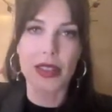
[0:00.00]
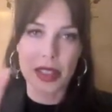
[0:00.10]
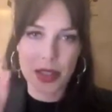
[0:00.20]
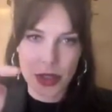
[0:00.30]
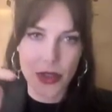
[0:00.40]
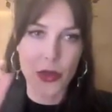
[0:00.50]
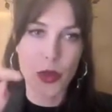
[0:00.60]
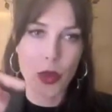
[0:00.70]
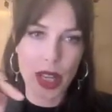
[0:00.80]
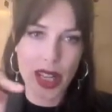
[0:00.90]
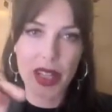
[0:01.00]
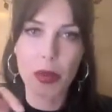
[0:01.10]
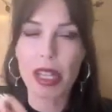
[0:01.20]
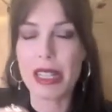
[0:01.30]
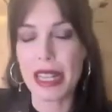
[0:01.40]
is turned way,
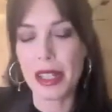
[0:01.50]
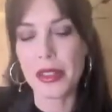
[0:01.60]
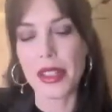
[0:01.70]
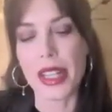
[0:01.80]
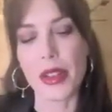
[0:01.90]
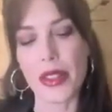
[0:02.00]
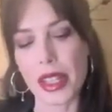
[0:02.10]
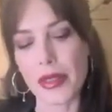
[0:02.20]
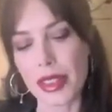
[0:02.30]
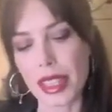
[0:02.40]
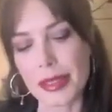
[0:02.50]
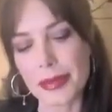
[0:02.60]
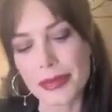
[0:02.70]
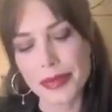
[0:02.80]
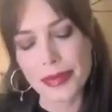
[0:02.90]
way down now, thankfully.
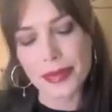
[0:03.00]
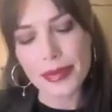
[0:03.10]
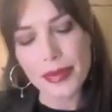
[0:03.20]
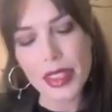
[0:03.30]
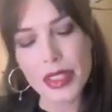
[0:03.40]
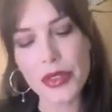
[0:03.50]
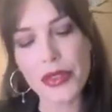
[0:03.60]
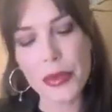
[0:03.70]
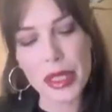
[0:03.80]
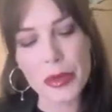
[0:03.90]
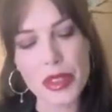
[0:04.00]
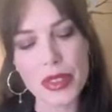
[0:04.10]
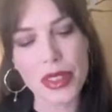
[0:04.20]
So for me, it was a